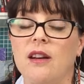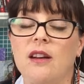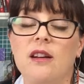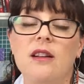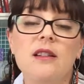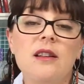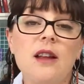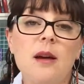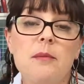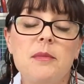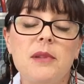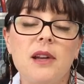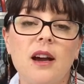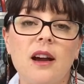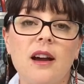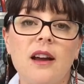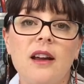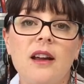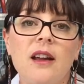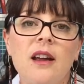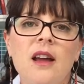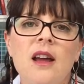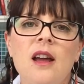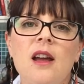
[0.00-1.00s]
an
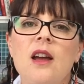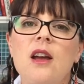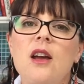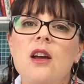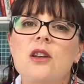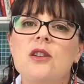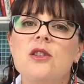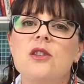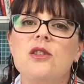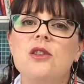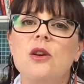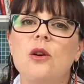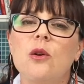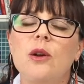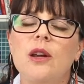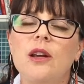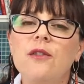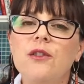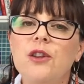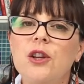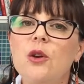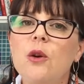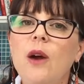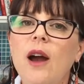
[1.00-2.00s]
alumni. So
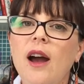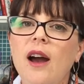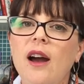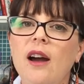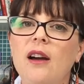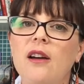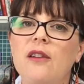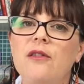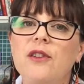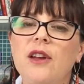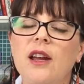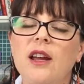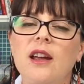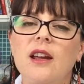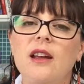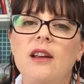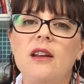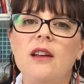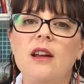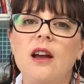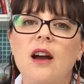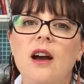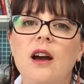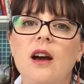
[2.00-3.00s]
if you have
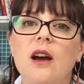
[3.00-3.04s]
a